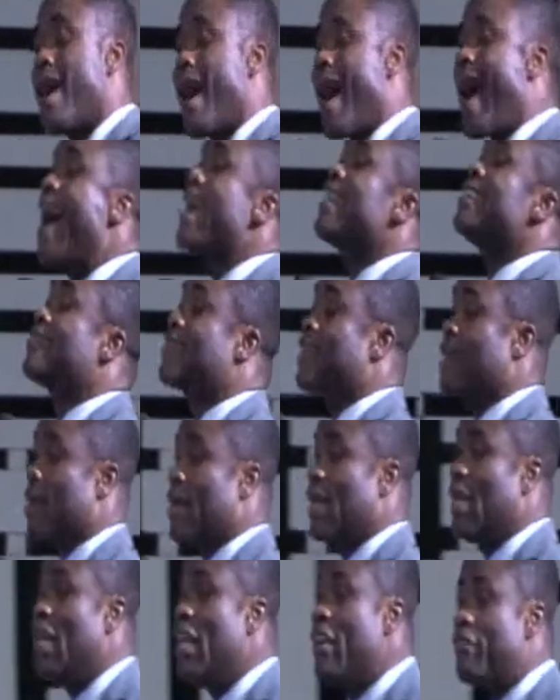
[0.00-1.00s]
Isaac
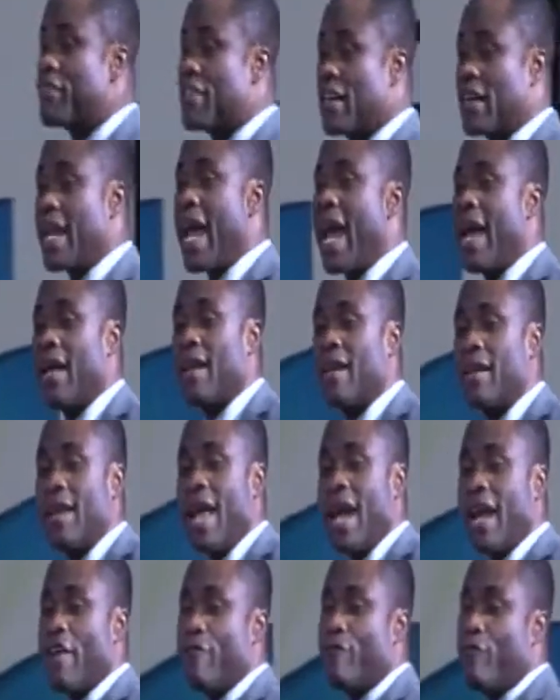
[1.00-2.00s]
lived there
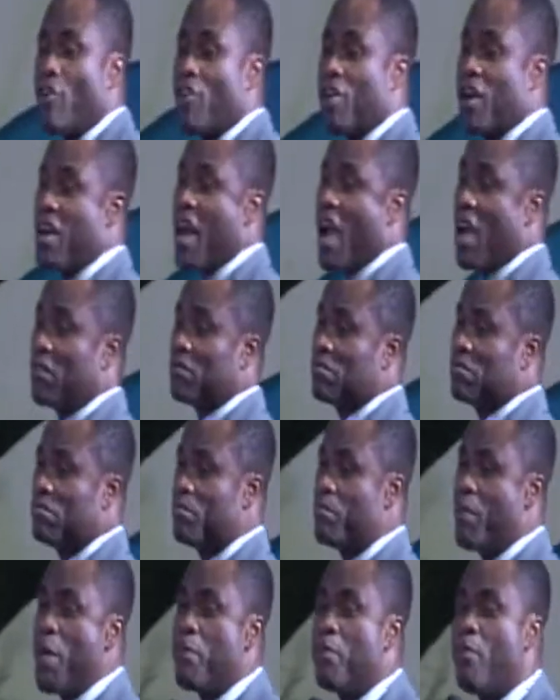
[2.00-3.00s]
like a foreigner.
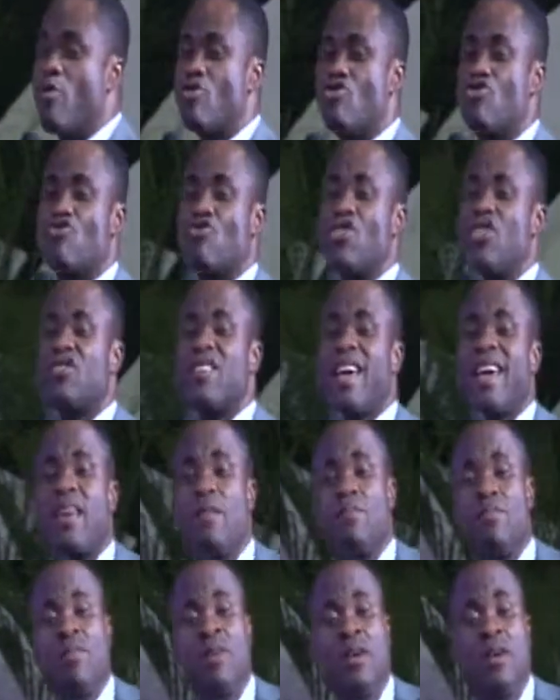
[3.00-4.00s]
People treated
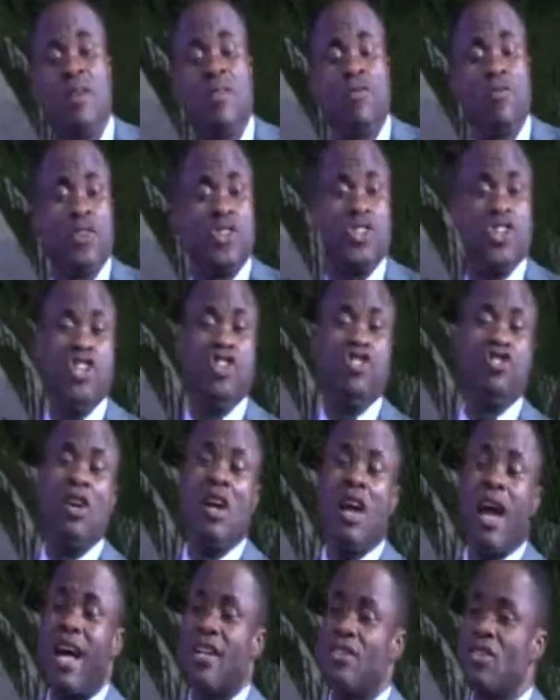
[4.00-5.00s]
him with in,
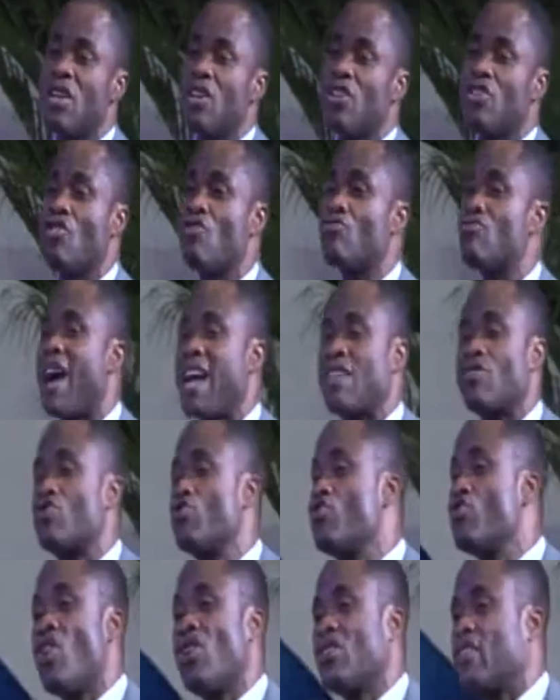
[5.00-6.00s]
as you know as
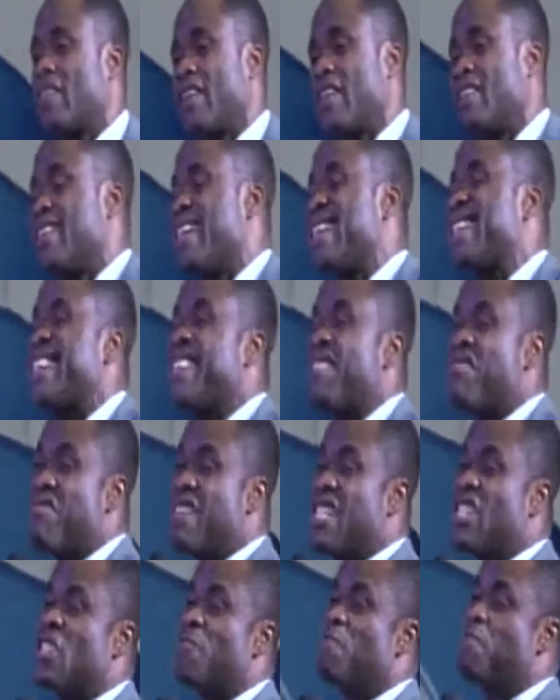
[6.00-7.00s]
nothing. They didn't
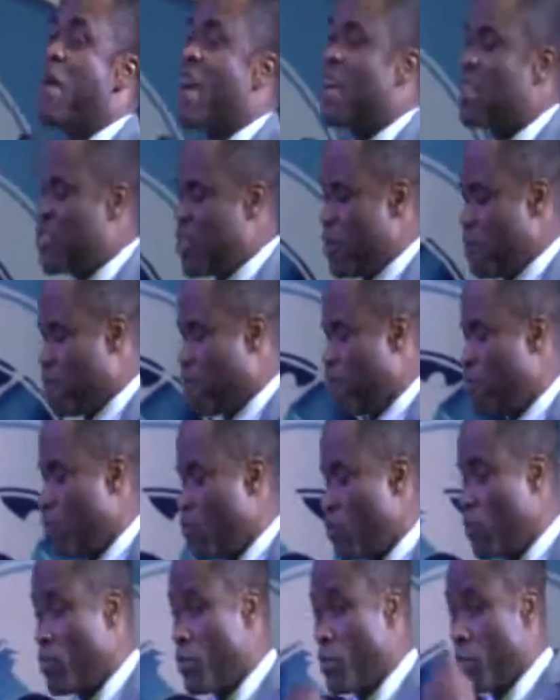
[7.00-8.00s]
respect him.
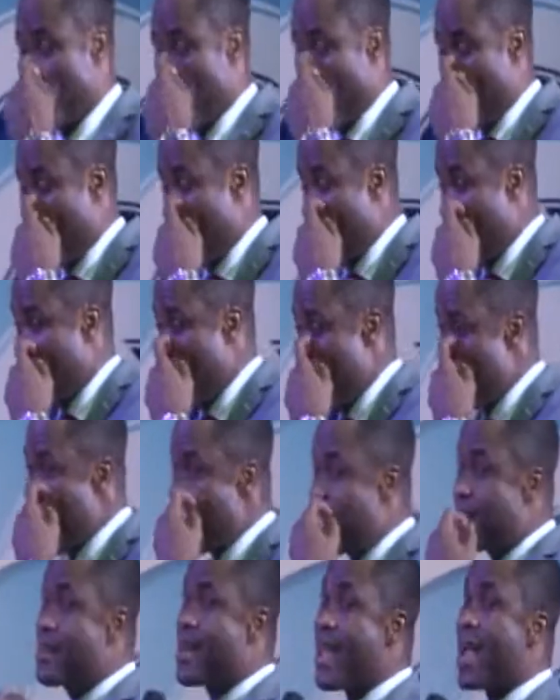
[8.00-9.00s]

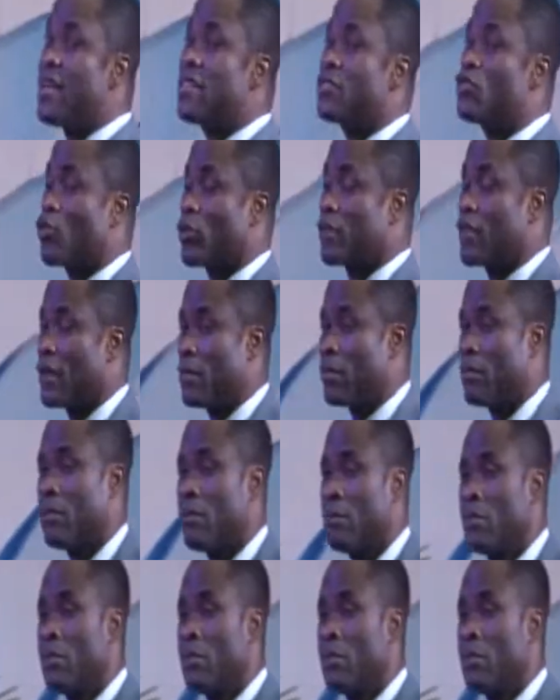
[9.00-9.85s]
They dealt with him.